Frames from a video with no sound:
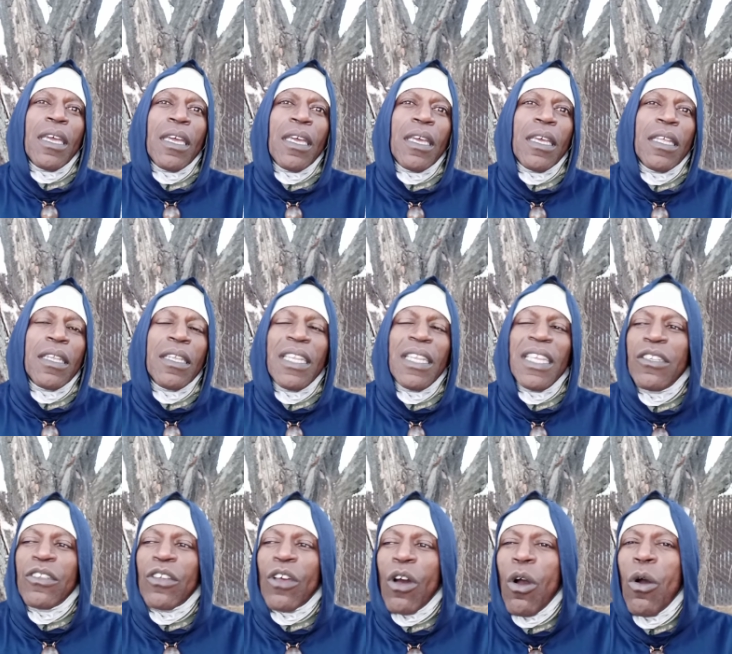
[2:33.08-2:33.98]
need
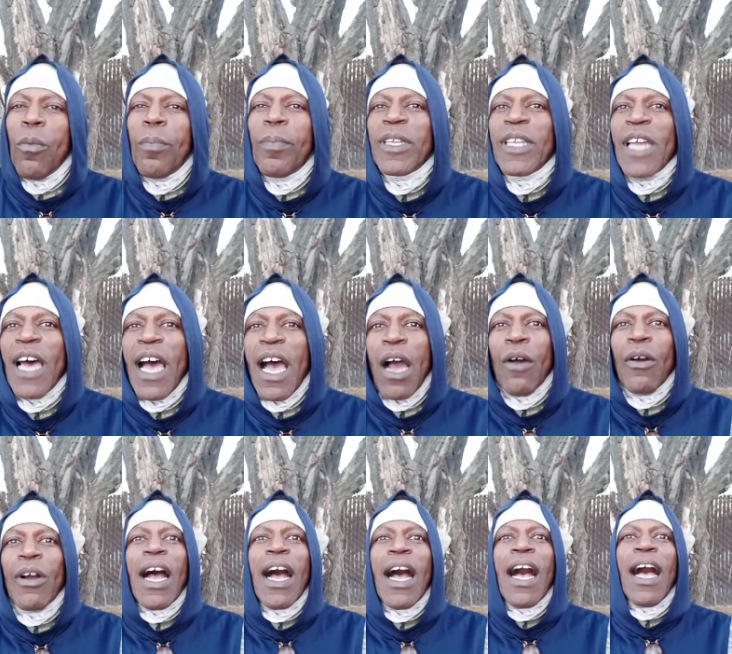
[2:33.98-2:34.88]
to open
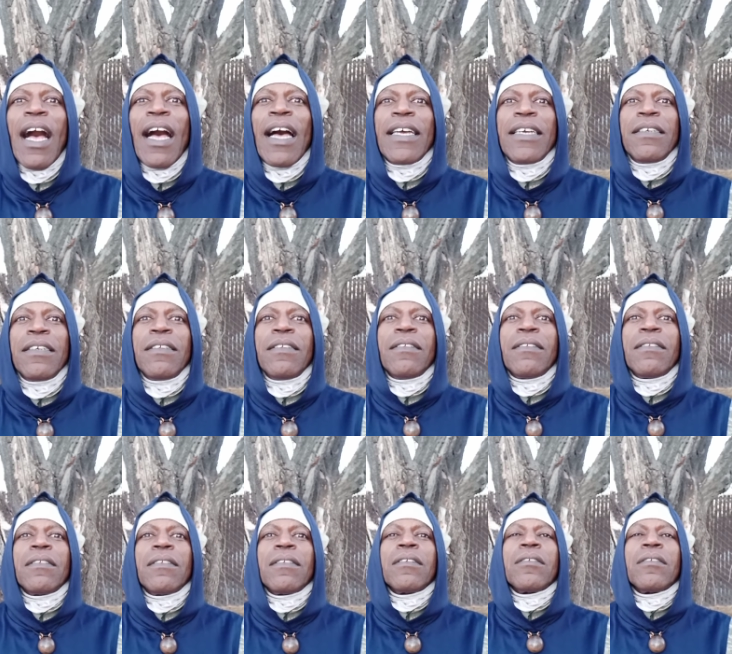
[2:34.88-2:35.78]
our
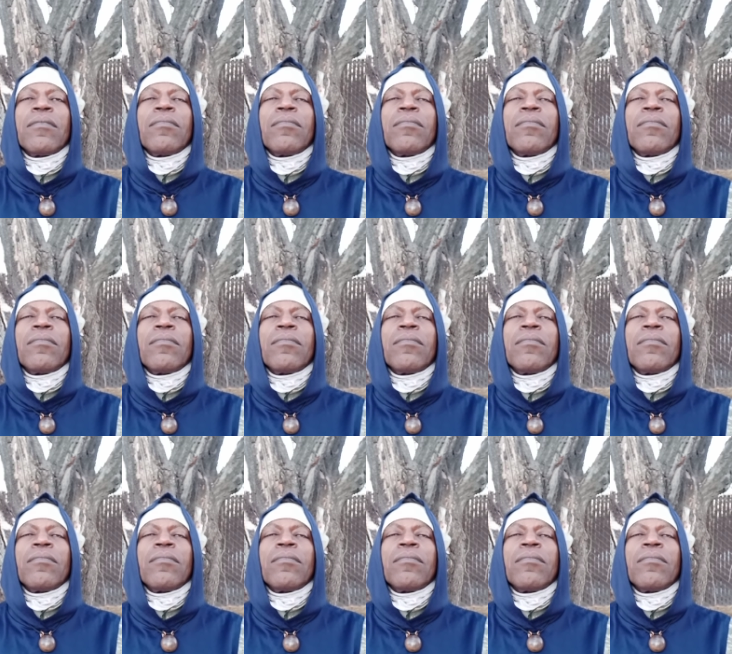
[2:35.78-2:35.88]
eyes,